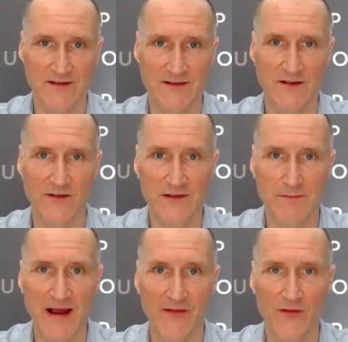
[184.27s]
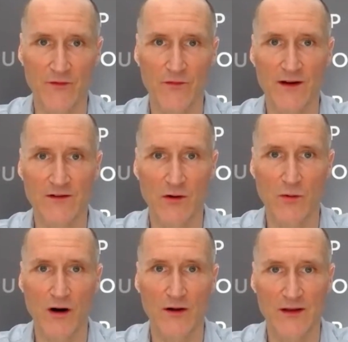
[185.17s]
And so this massive flight to
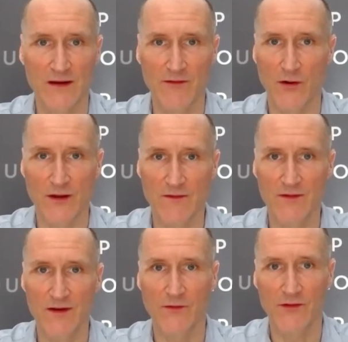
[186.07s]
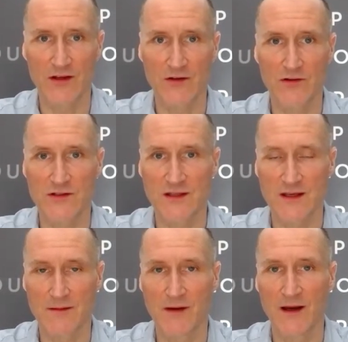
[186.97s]
quality, even though EVs is a huge
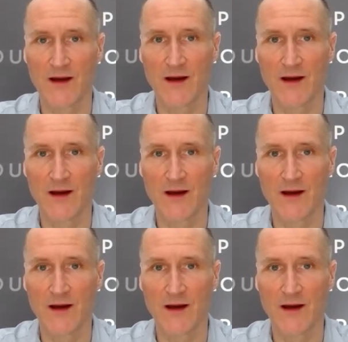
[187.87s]
theme,